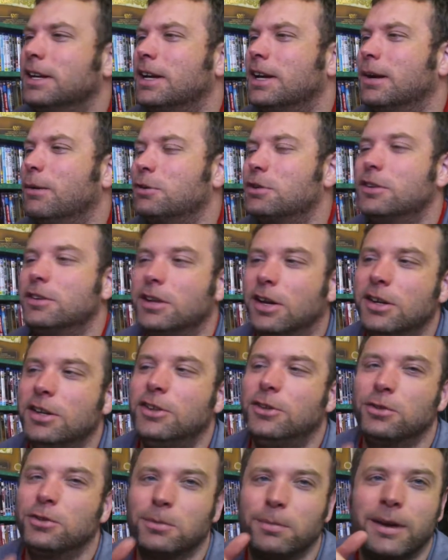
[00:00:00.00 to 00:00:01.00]
which I did
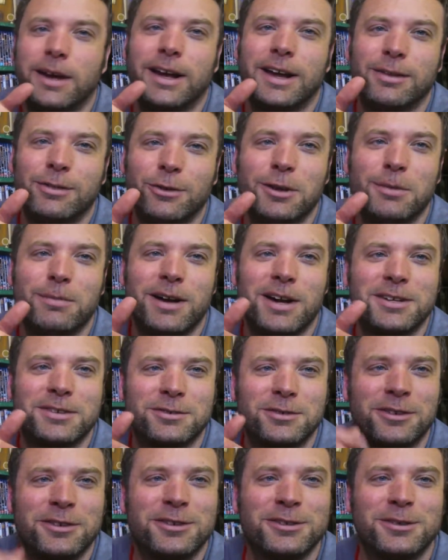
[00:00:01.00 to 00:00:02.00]
sort of pay $30
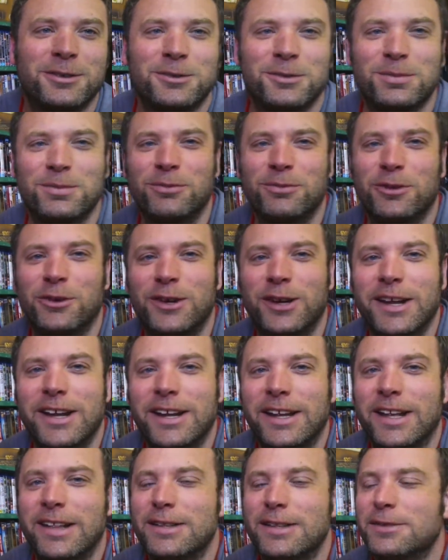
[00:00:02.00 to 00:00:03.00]
for it, because I was very keen to
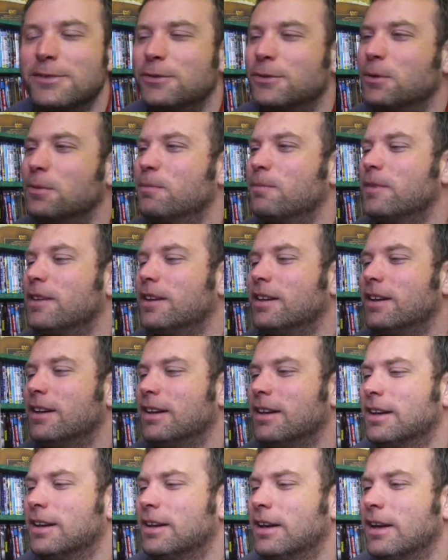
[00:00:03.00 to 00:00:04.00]
get this film.
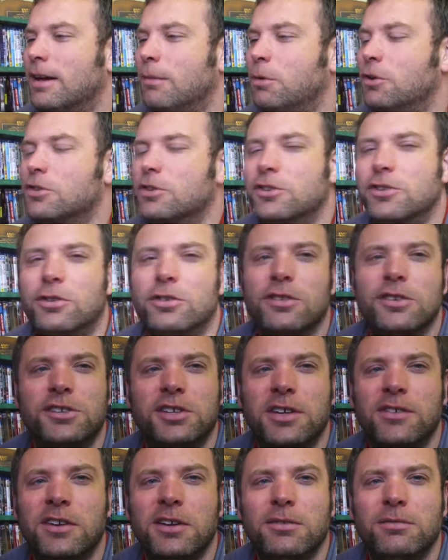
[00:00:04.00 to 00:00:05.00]
Pretty sure I saw it on
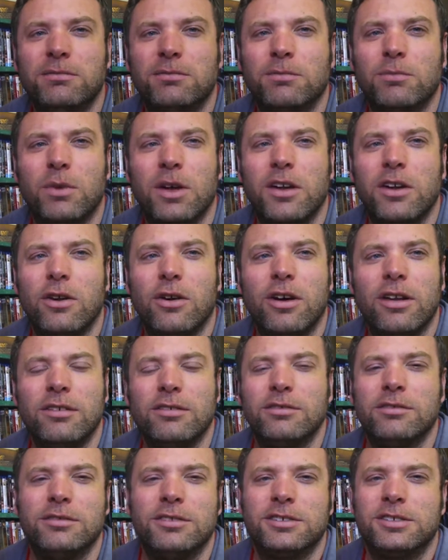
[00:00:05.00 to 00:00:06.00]
TV one night
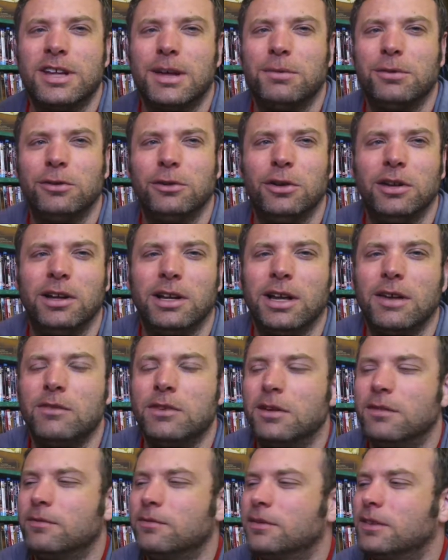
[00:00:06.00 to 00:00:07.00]
and just absolutely loved
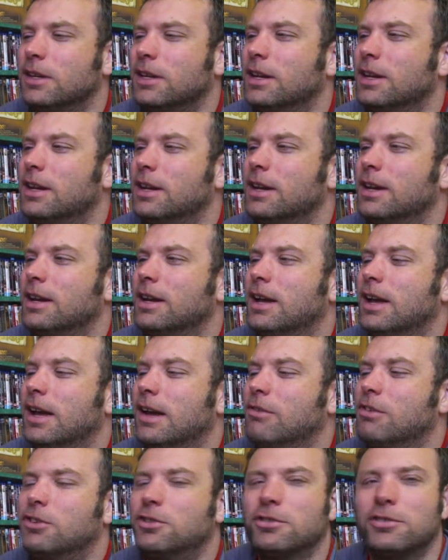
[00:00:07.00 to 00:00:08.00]
it.
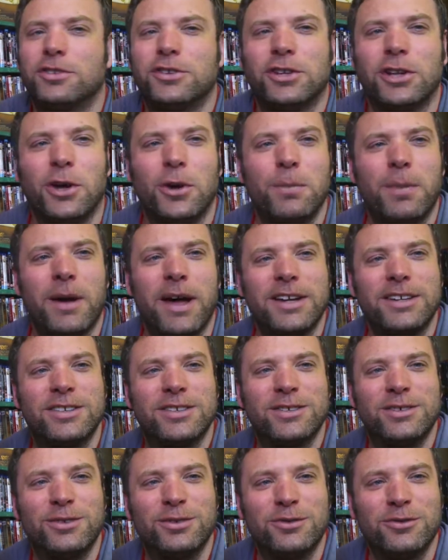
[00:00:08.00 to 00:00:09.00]
Very sort of
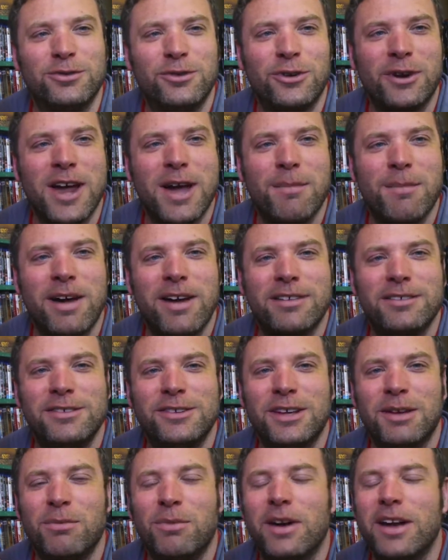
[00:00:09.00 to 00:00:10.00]
slow-paced sort of drama in
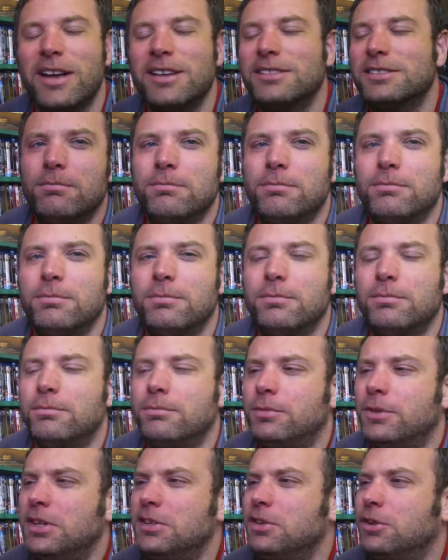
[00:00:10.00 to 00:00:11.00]
some ways.
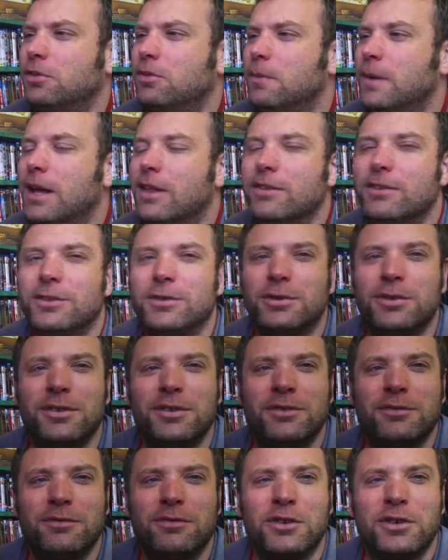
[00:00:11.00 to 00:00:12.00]
Essentially sort of about
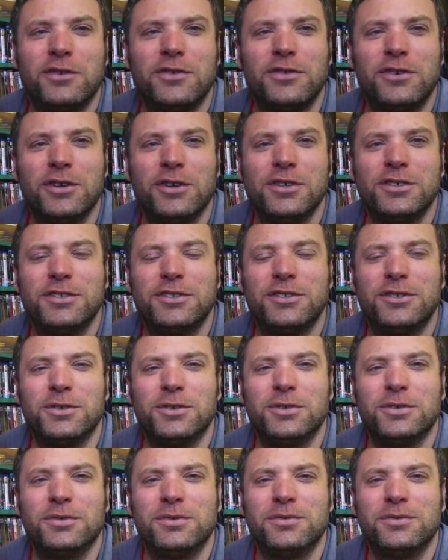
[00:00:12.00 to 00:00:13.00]
the very first sort
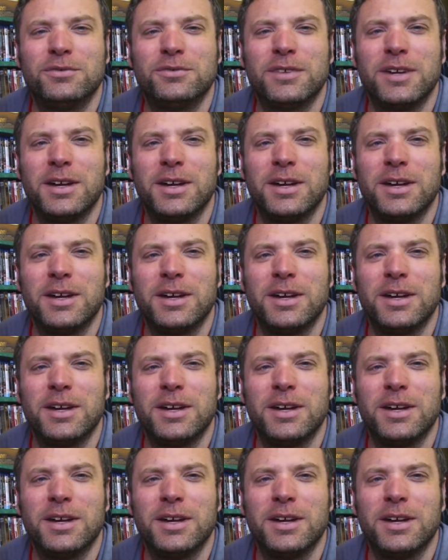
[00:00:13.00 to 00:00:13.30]
of